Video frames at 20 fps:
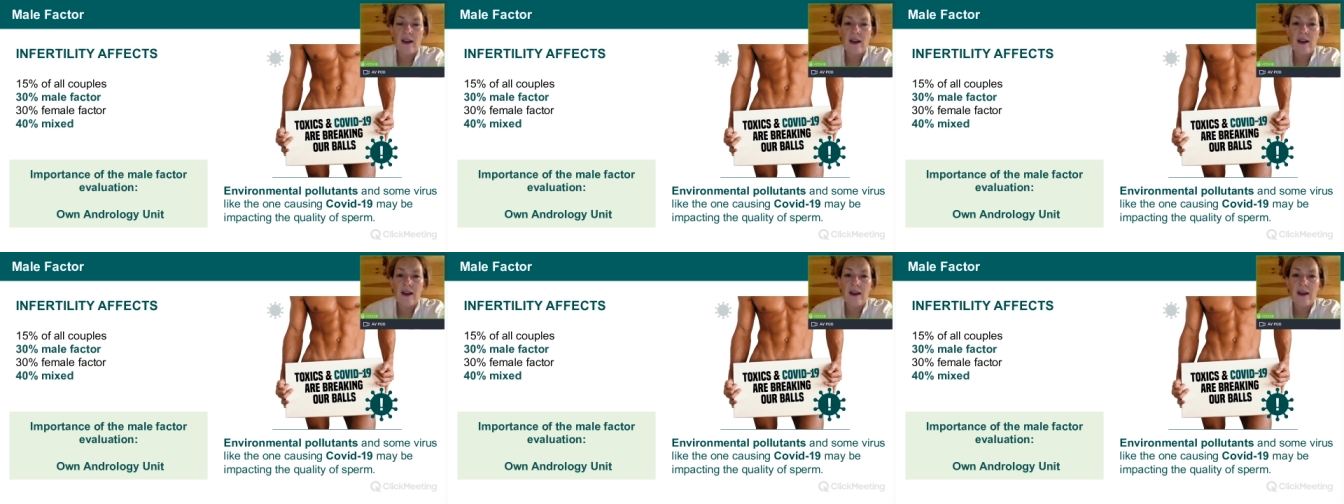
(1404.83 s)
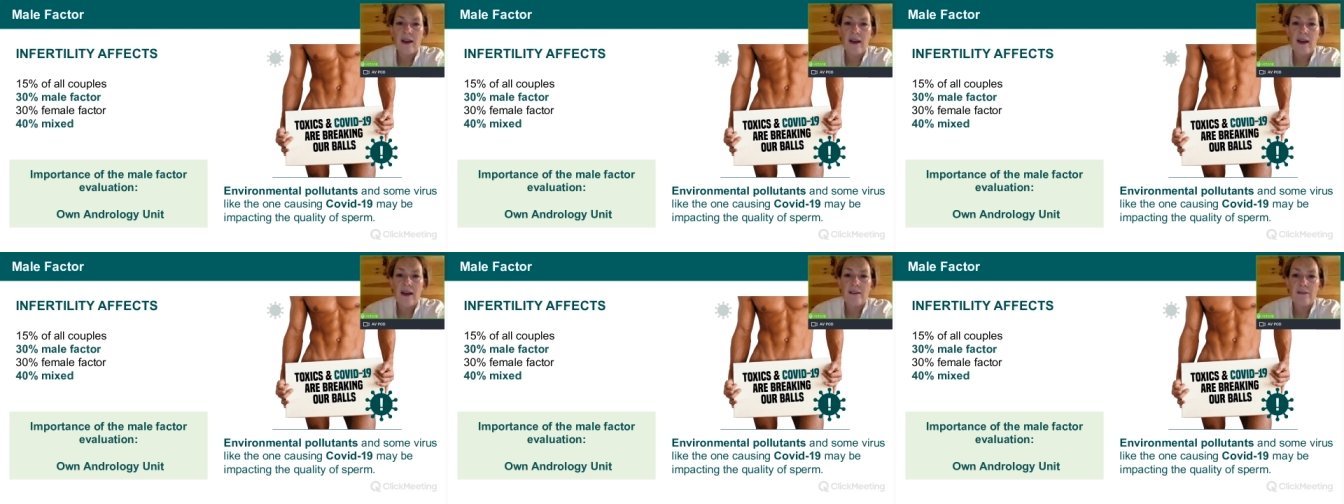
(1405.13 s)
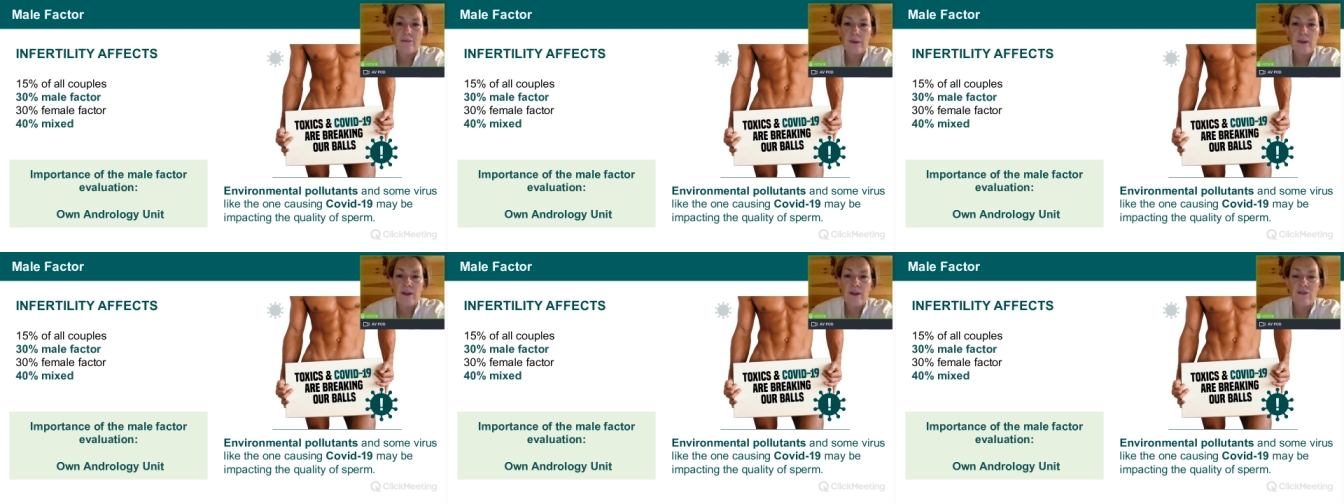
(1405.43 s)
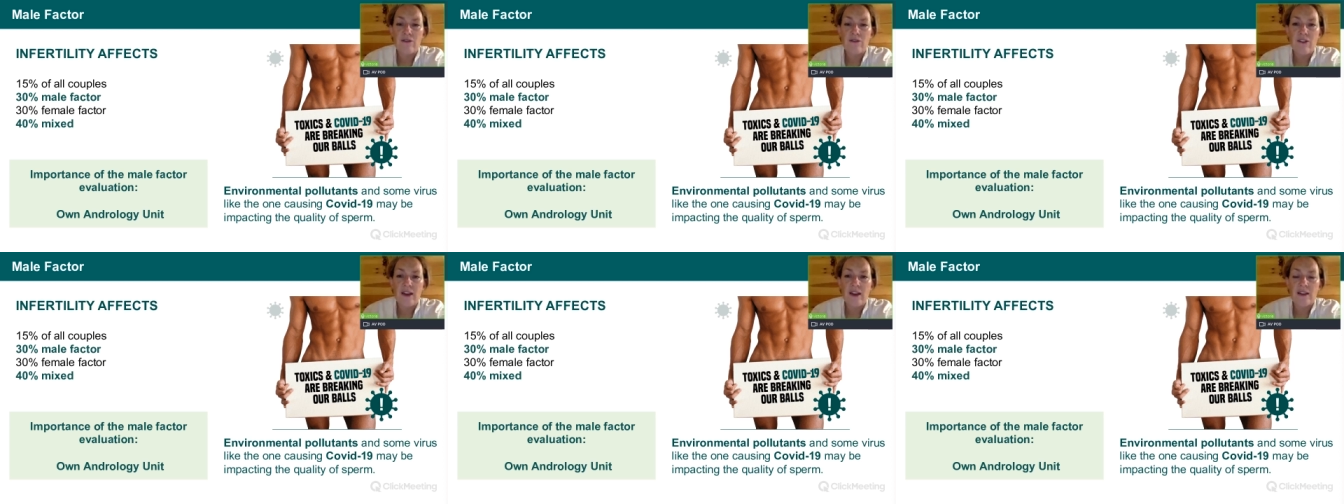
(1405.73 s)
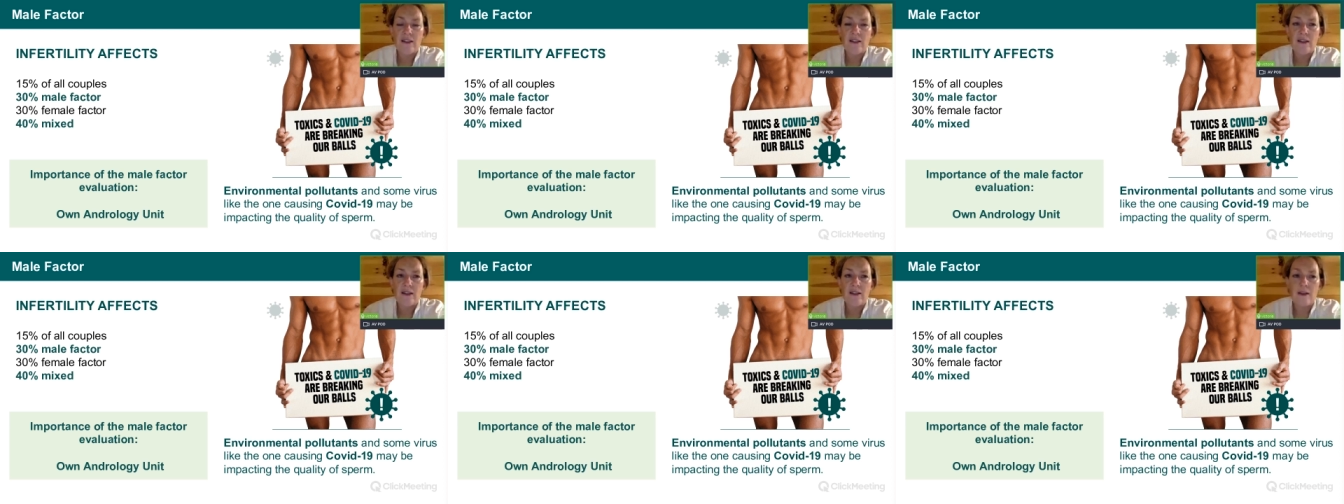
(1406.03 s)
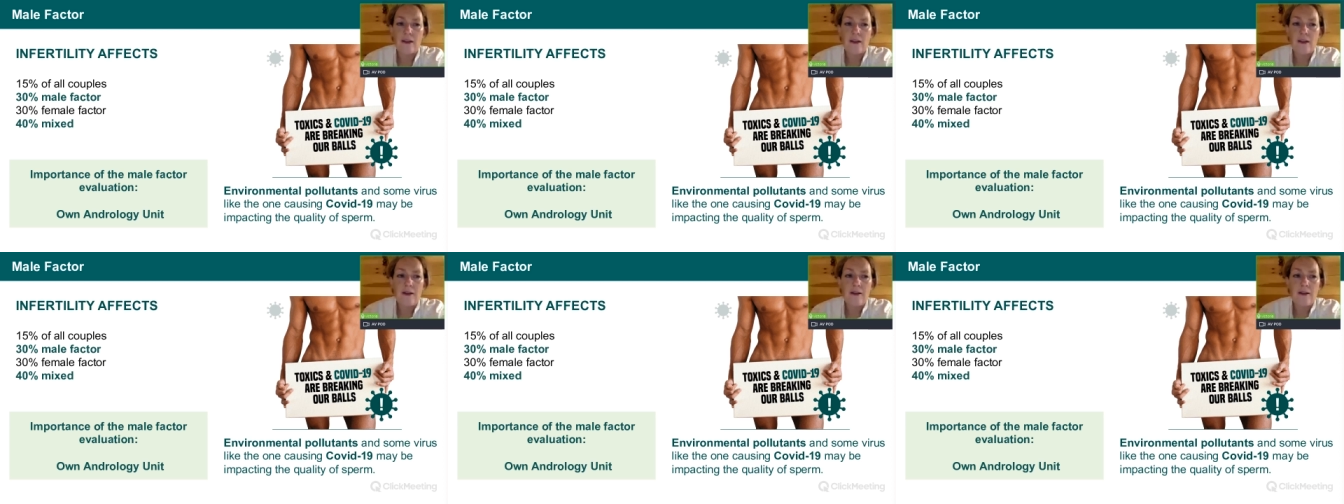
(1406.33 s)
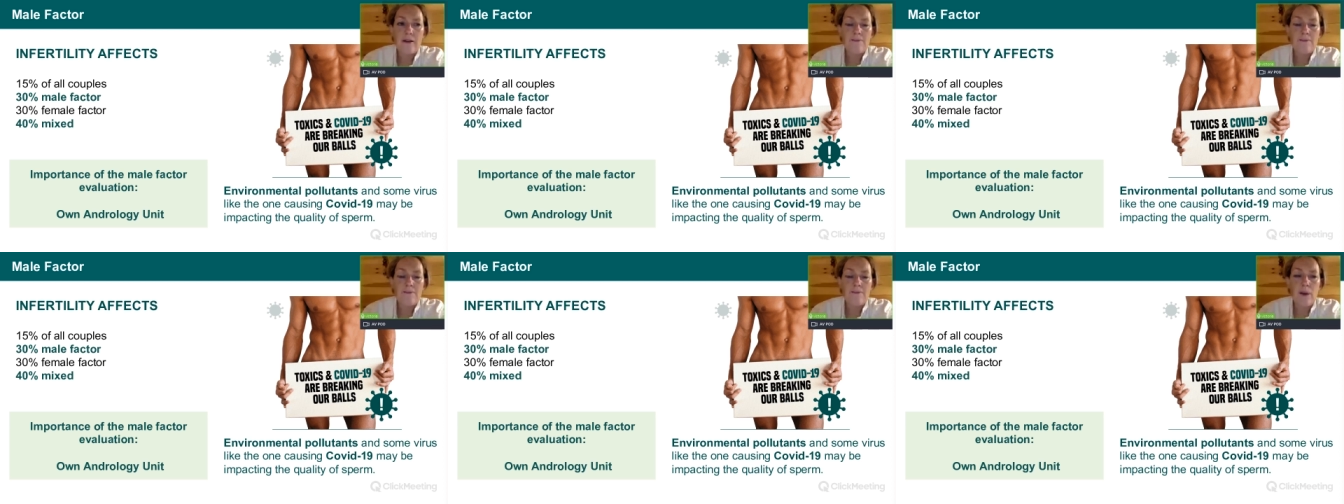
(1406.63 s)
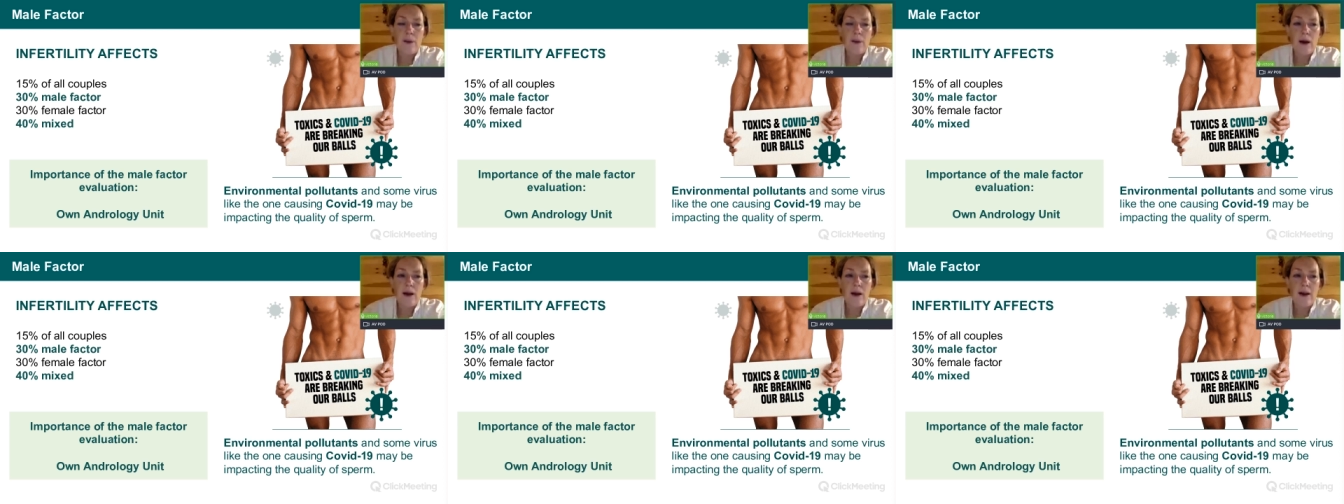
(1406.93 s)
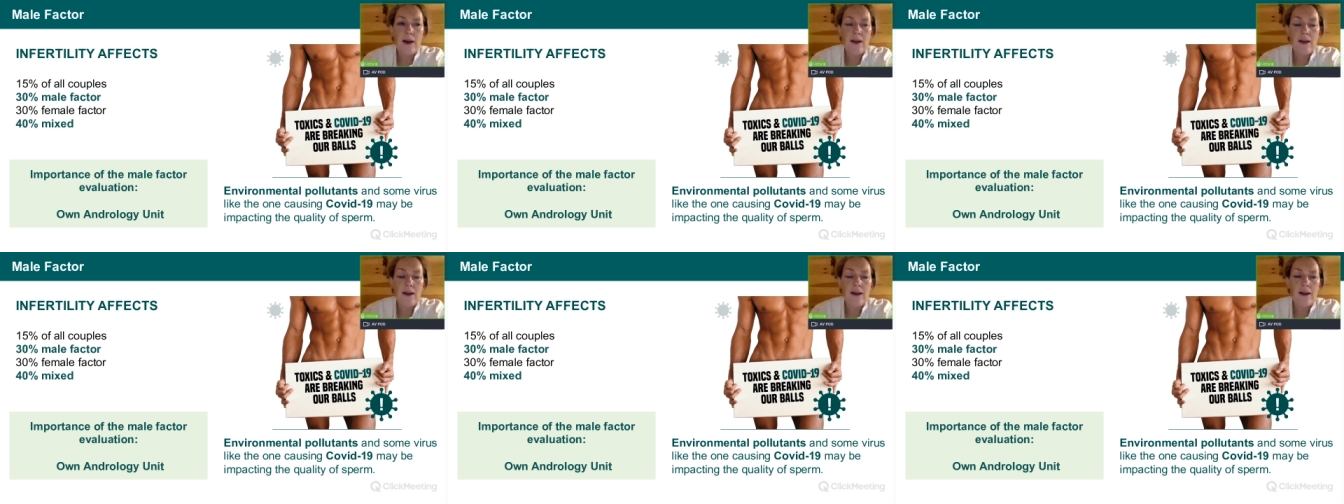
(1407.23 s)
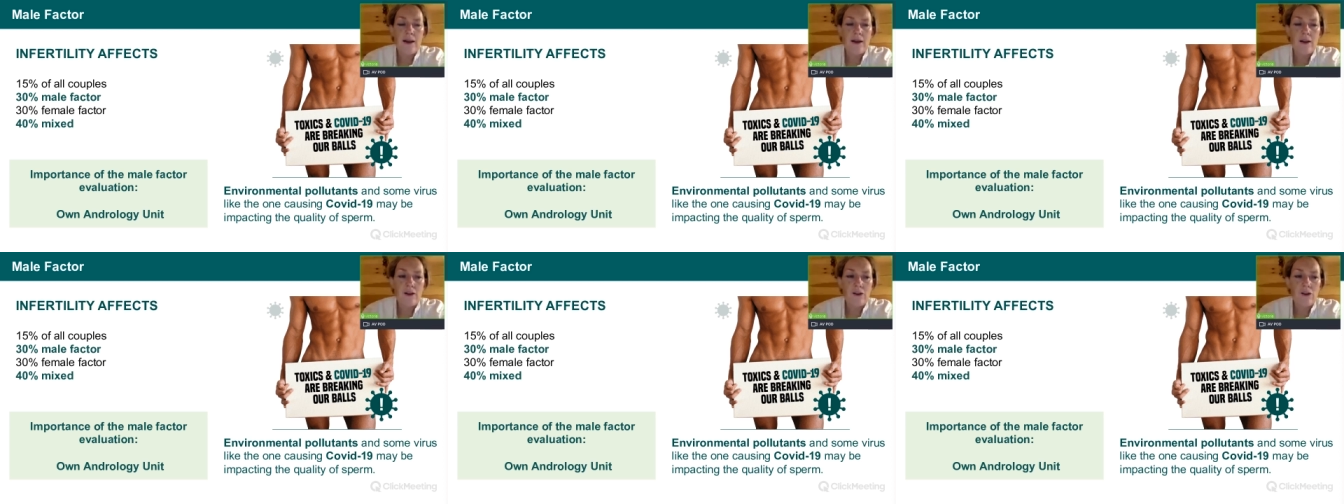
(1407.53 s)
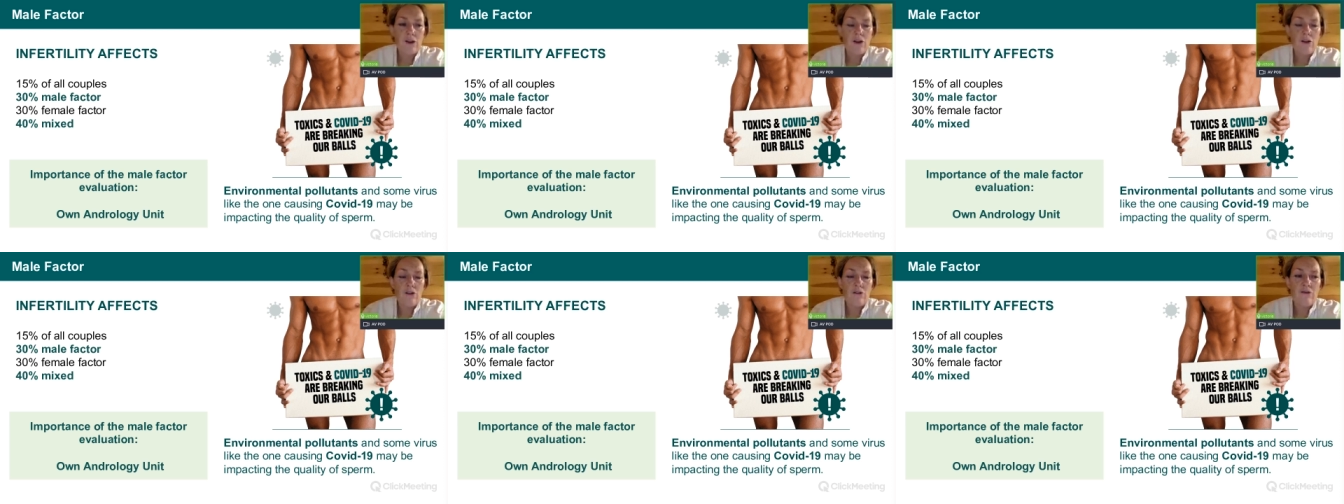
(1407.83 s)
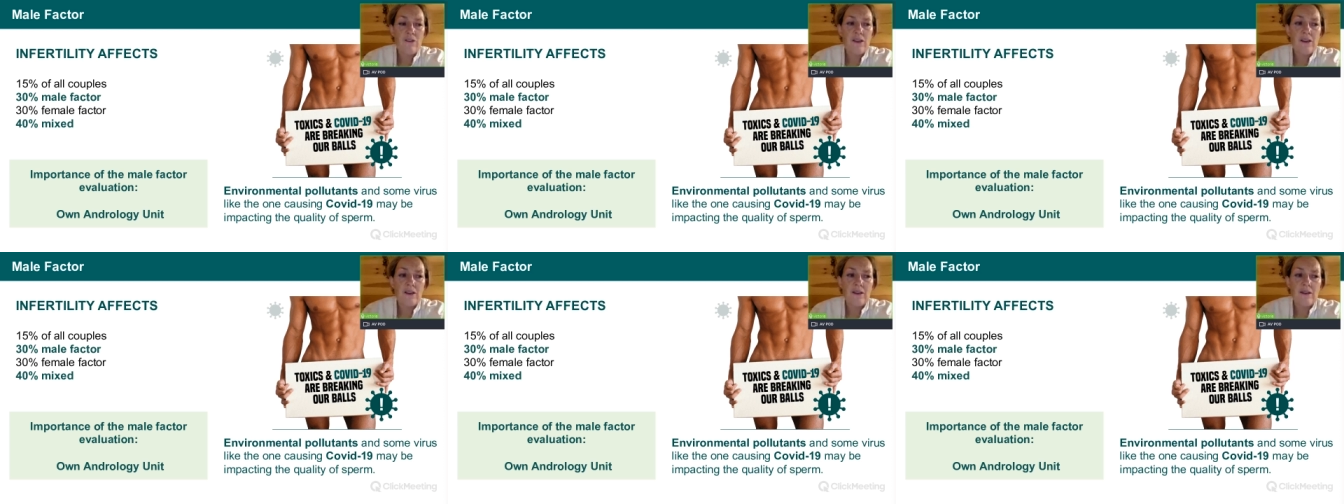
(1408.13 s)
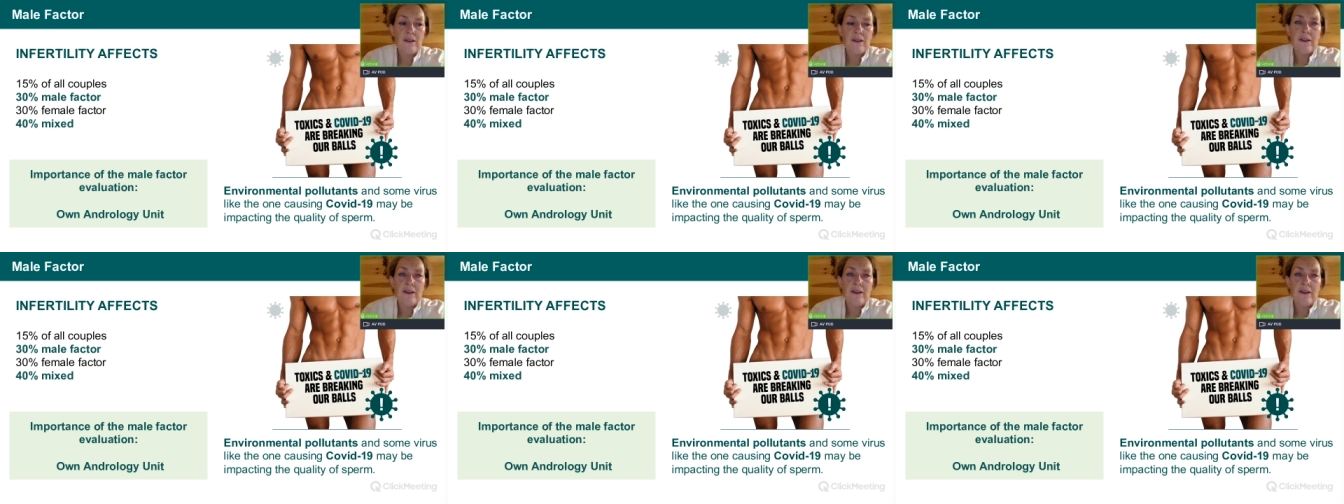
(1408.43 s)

Uh, has been affected by uh, COVID,